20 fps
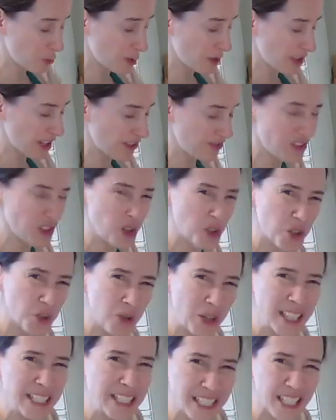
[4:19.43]
but they've not
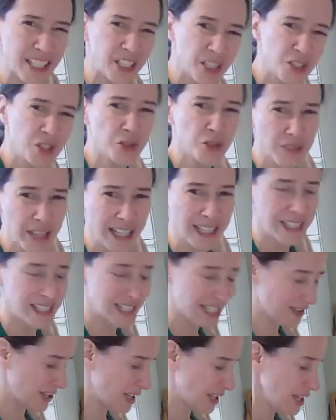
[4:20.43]
quite turned red
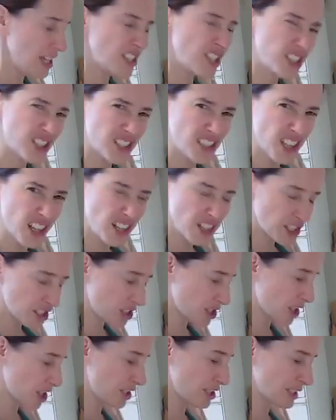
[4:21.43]
yet, and they're just starting
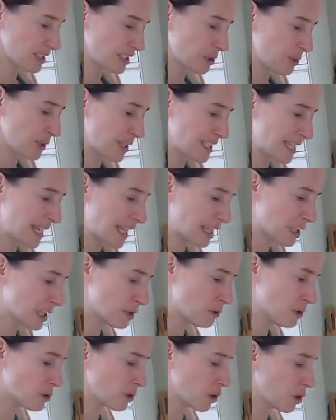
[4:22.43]
to turn a little bit
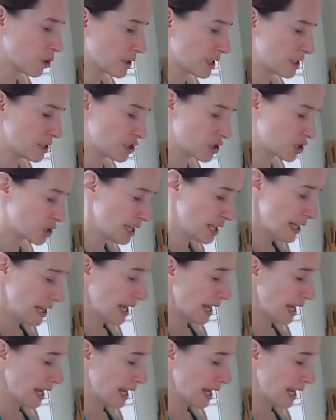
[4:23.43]
yellow or orange,